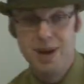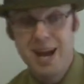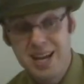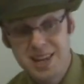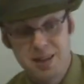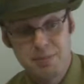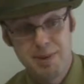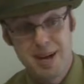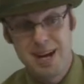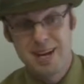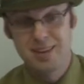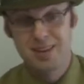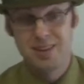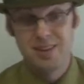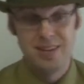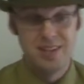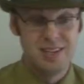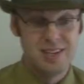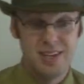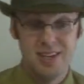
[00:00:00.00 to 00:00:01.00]

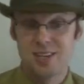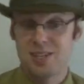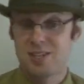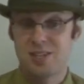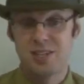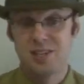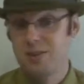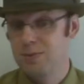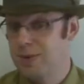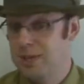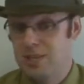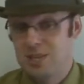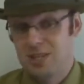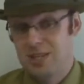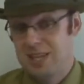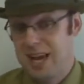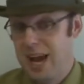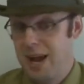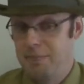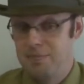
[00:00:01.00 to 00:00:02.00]
mathematical induction, which is
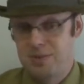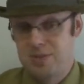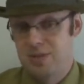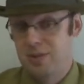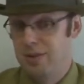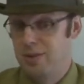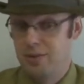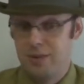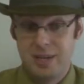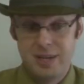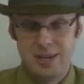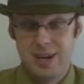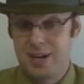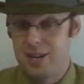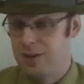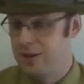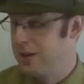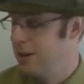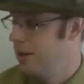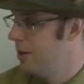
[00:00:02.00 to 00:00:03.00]
absolutely
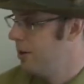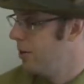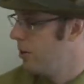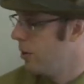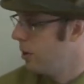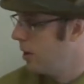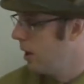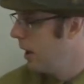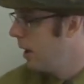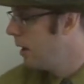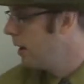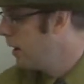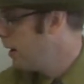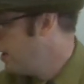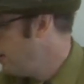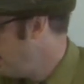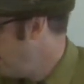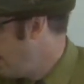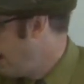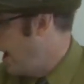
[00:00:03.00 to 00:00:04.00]
neither here nor there,
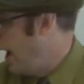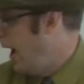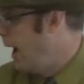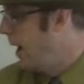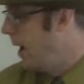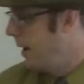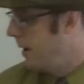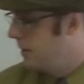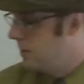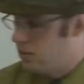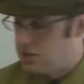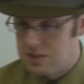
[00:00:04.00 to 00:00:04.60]
and